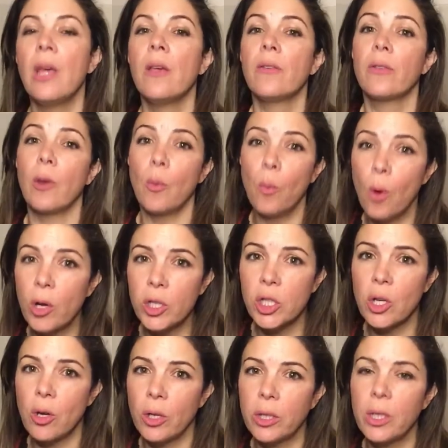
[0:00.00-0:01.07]
So
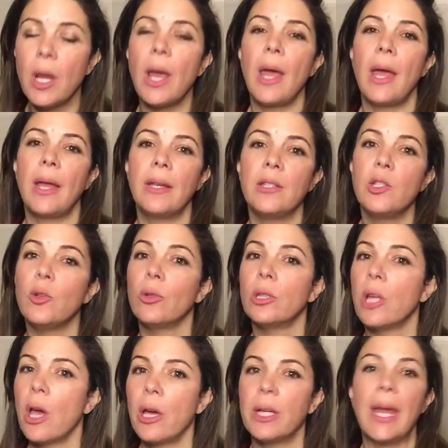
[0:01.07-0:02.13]
watch on and you'll
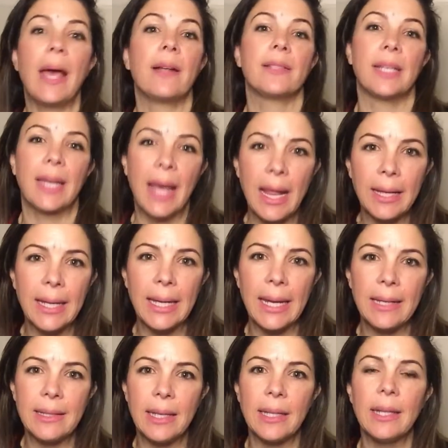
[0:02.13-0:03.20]
learn how to
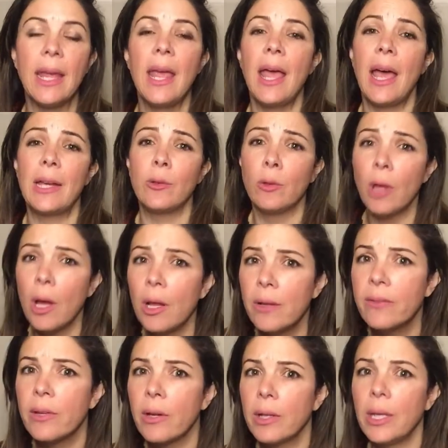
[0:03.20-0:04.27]
calculate it and you'll
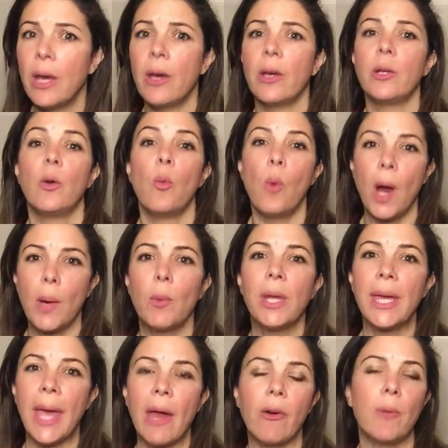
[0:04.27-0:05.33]
also learn why we
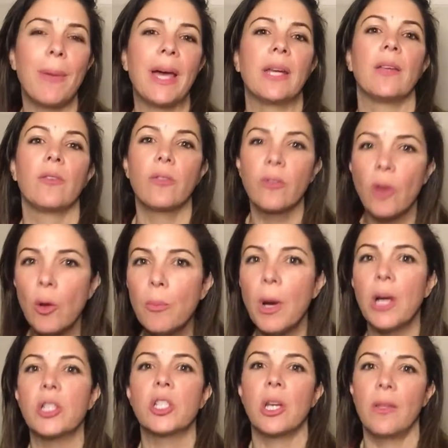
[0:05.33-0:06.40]
care about it so
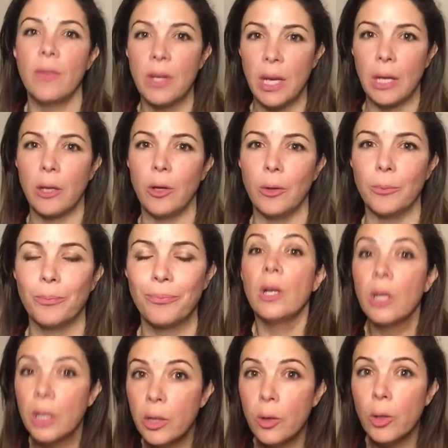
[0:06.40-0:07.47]
much in the
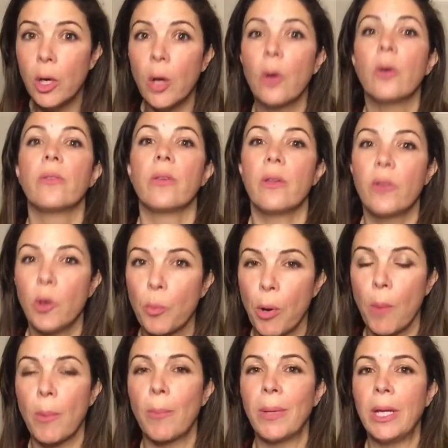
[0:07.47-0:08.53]
NICU. Glucose, as you
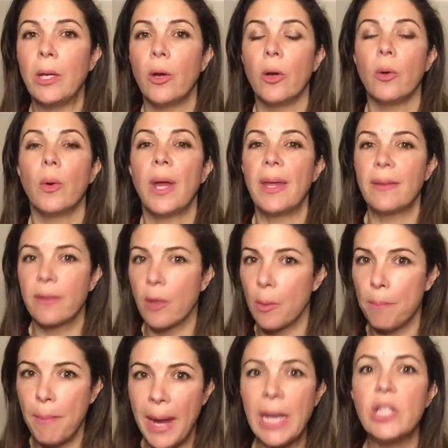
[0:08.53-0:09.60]
probably know, is the
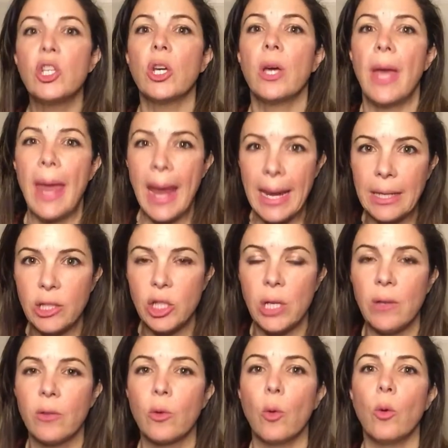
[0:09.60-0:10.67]
major
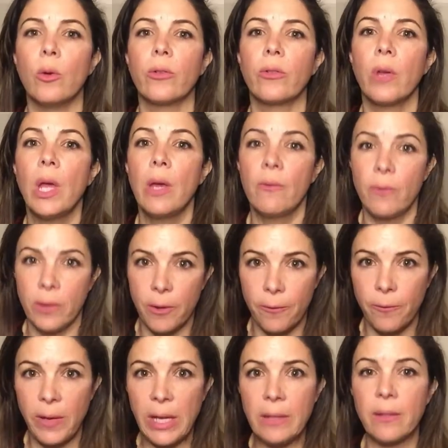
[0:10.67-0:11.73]
energy source for the
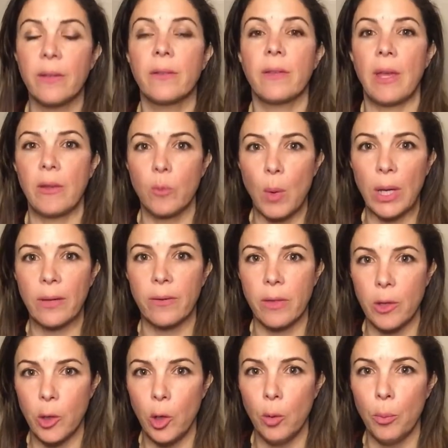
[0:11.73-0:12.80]
fetus as well as
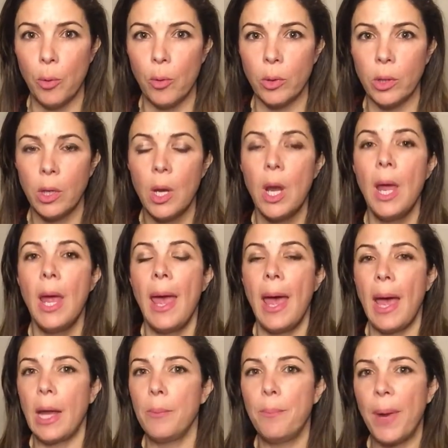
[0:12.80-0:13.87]
the newborn.
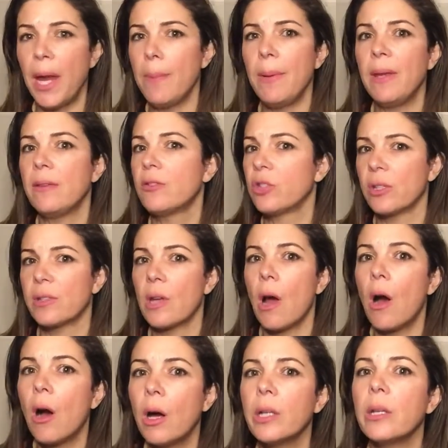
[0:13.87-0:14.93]
And babies just
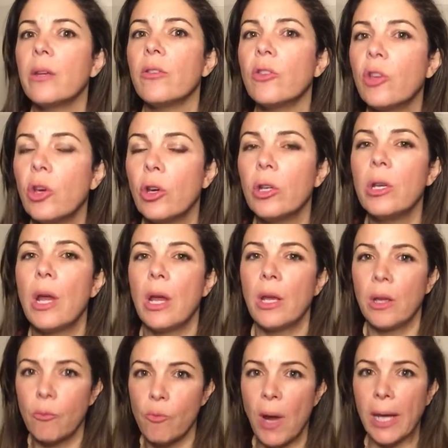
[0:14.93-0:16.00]
aren't as good
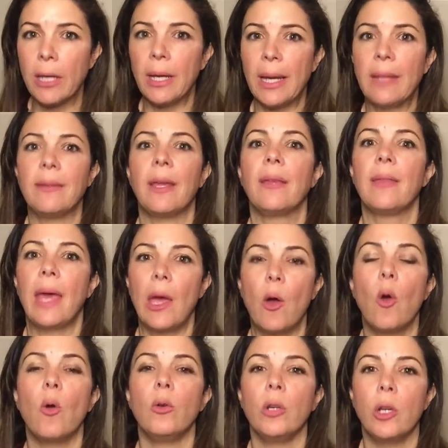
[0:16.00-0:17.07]
at regulating their
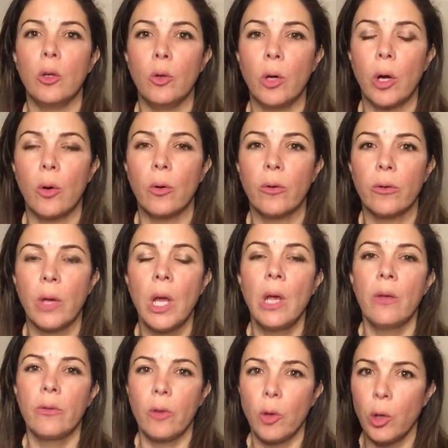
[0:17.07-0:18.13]
own glucose.
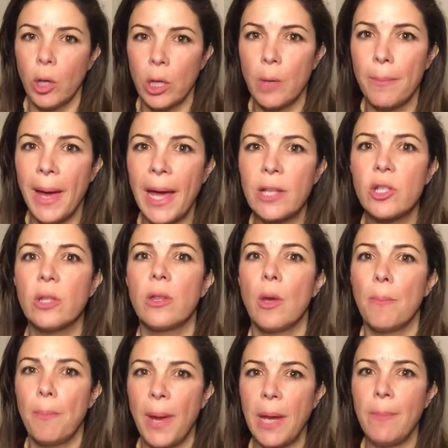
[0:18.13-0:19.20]
So you can imagine
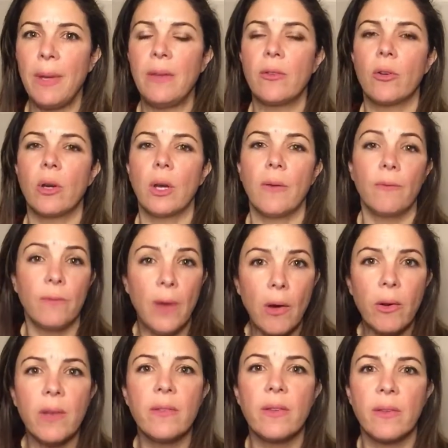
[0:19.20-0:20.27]
that babies are
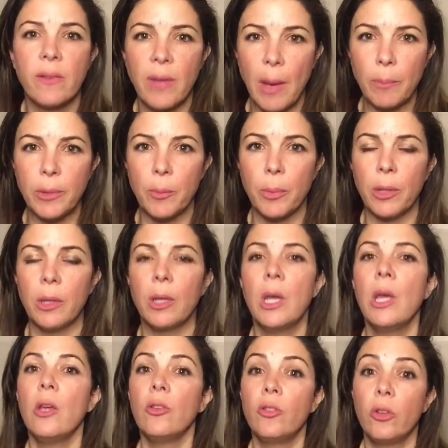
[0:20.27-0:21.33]
very susceptible
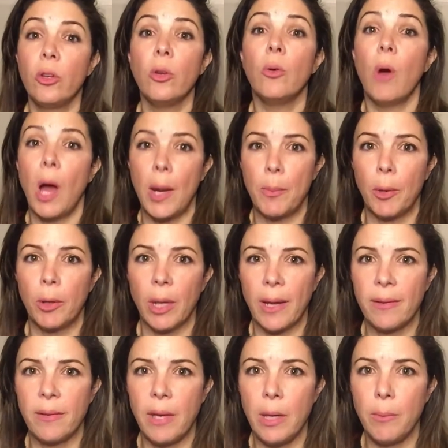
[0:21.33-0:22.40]
to
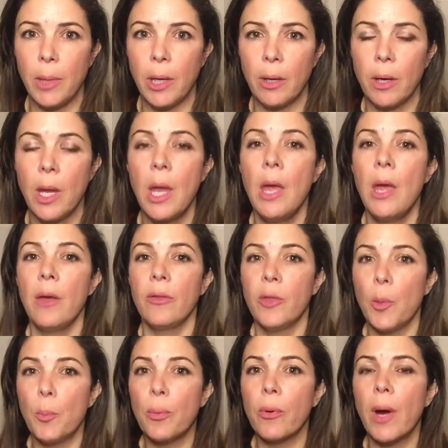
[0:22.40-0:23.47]
hypoglycemia
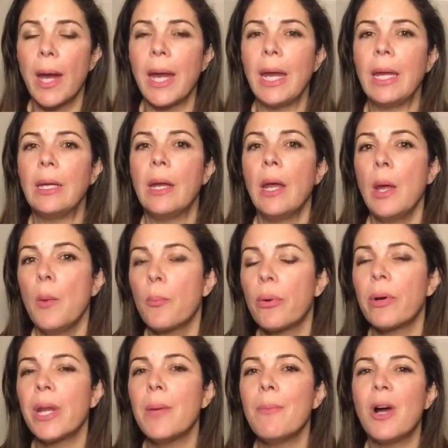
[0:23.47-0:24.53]
the brain
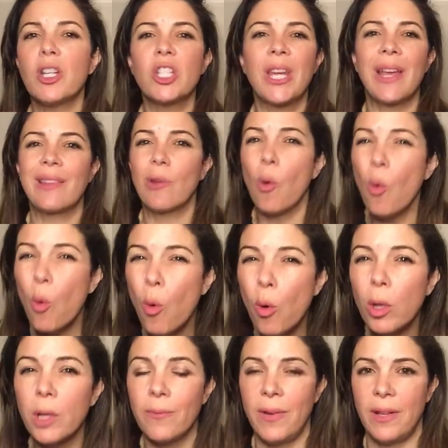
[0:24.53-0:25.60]
pretty much gets
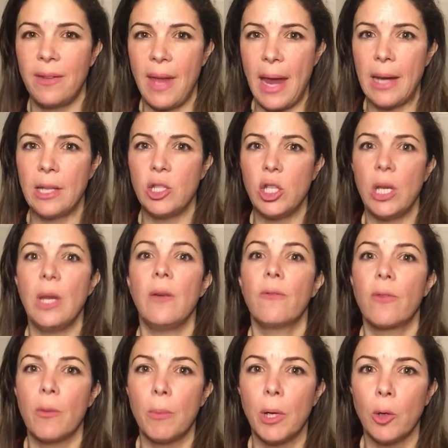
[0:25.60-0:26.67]
all of its energy
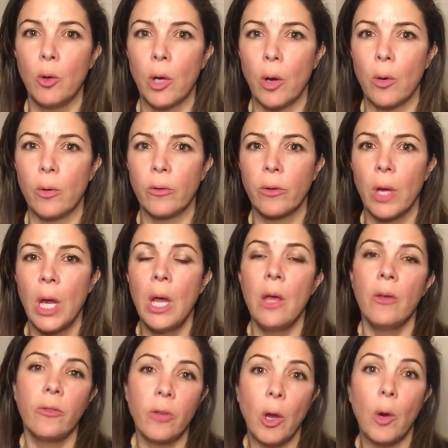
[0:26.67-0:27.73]
from glucose.
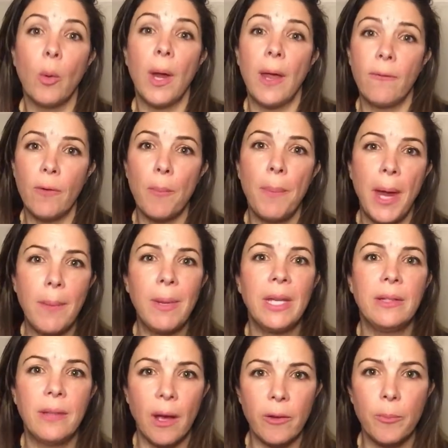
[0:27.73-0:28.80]
So if a baby
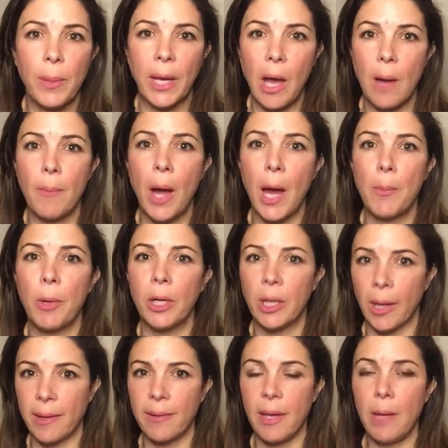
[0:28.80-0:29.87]
does become
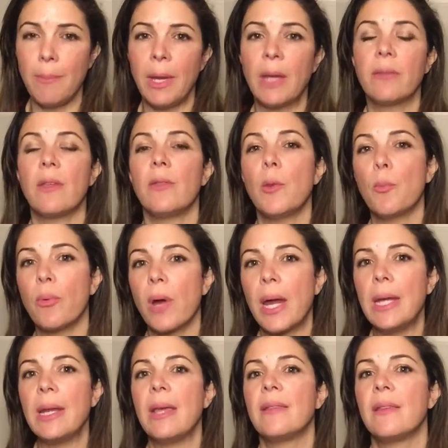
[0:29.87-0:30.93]
hyperglycemic, then the
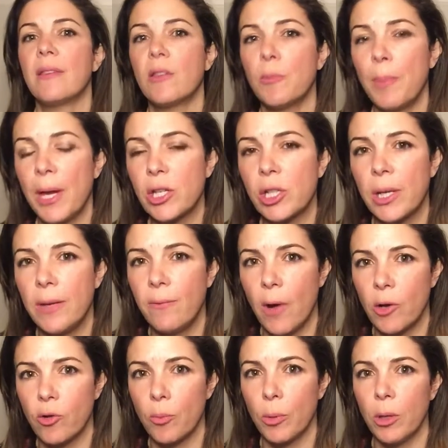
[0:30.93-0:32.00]
brain is especially
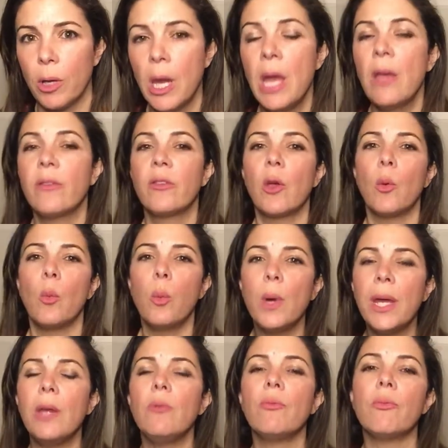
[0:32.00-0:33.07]
vulnerable. So
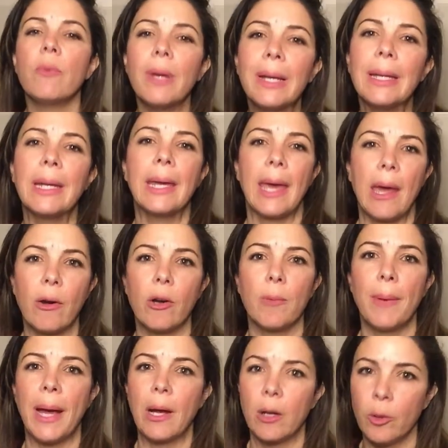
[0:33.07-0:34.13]
we really care
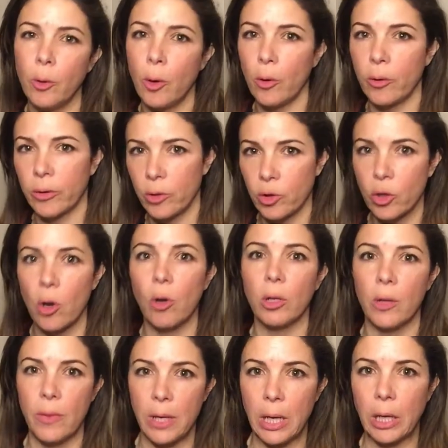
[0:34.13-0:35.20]
about glucose control
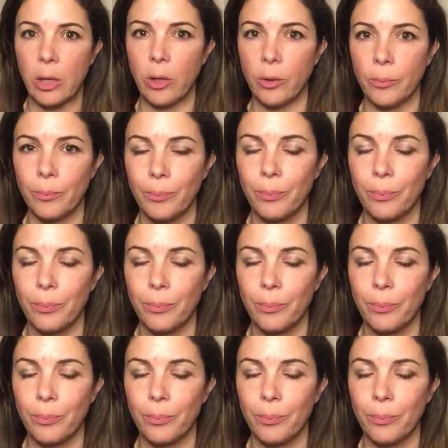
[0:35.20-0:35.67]
in the NICU.